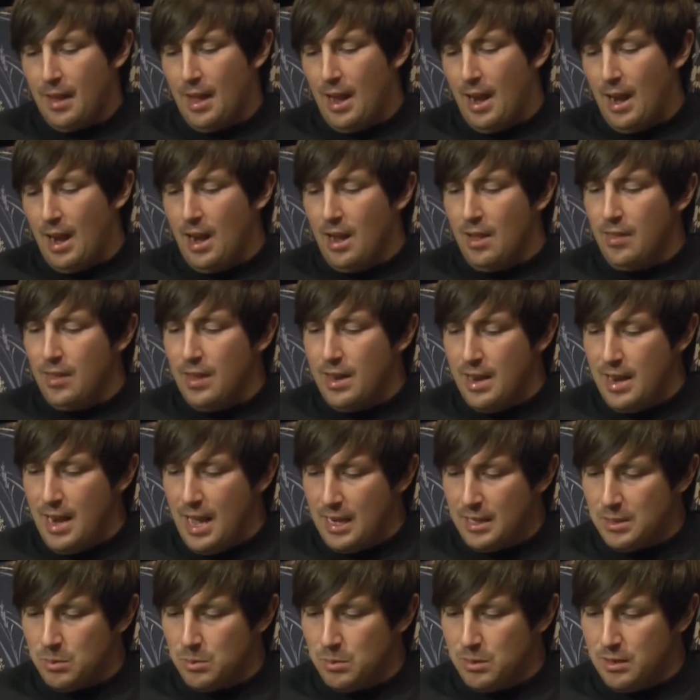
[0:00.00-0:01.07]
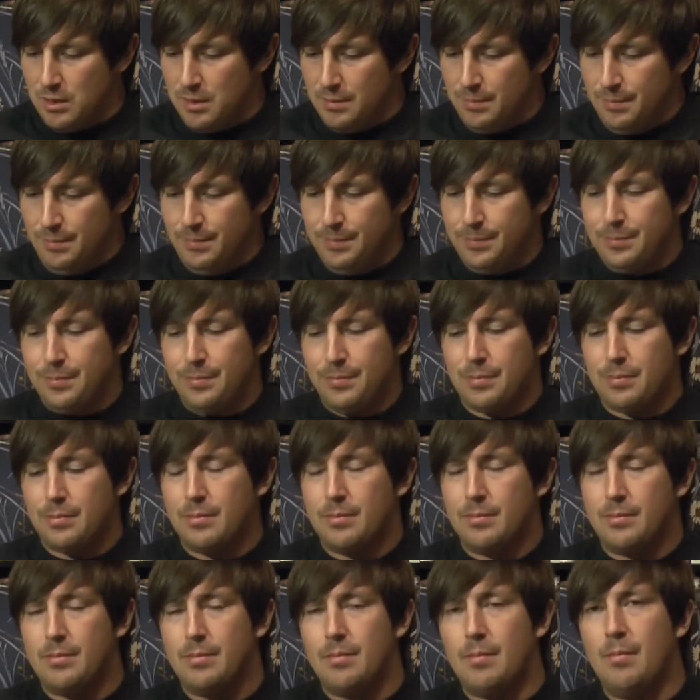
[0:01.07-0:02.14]
And the next one,
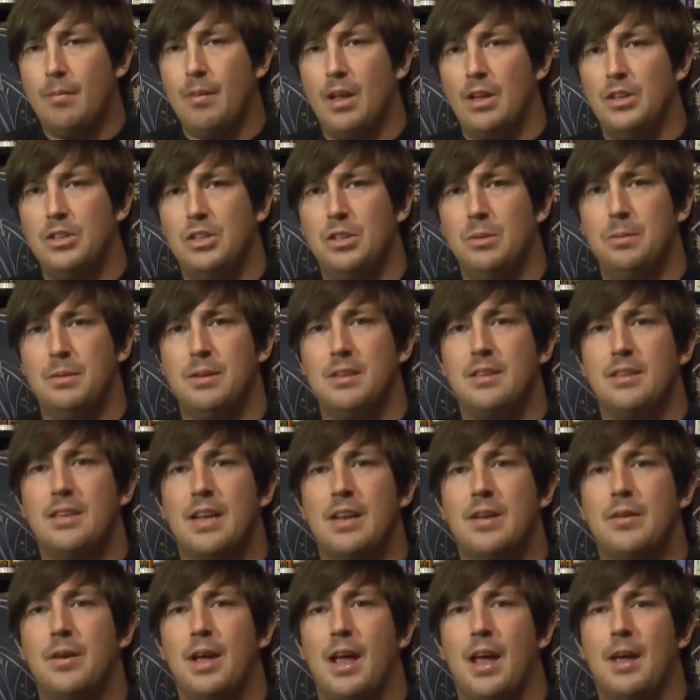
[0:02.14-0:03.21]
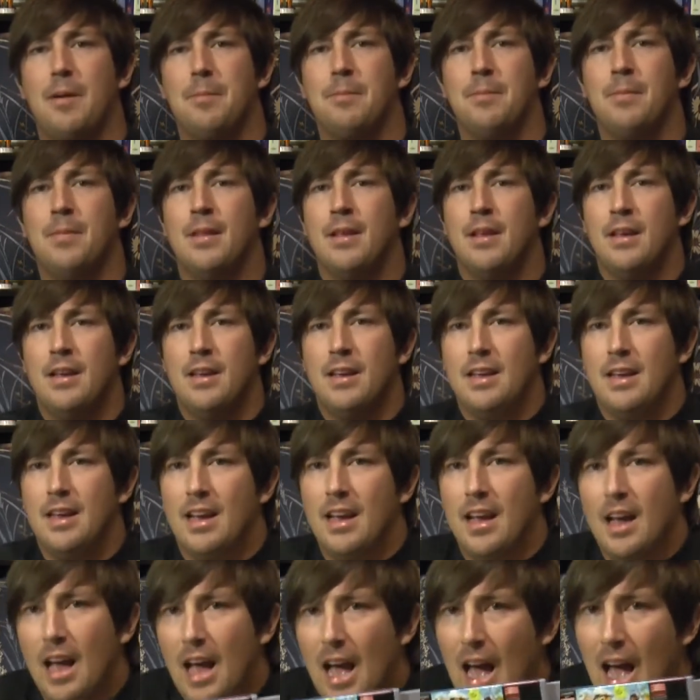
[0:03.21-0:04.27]
Super Nintendo game,
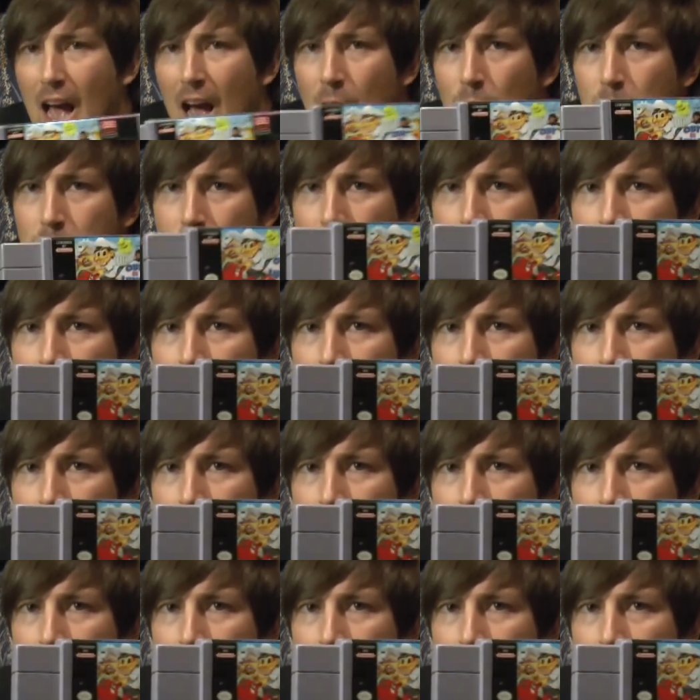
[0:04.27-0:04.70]
Out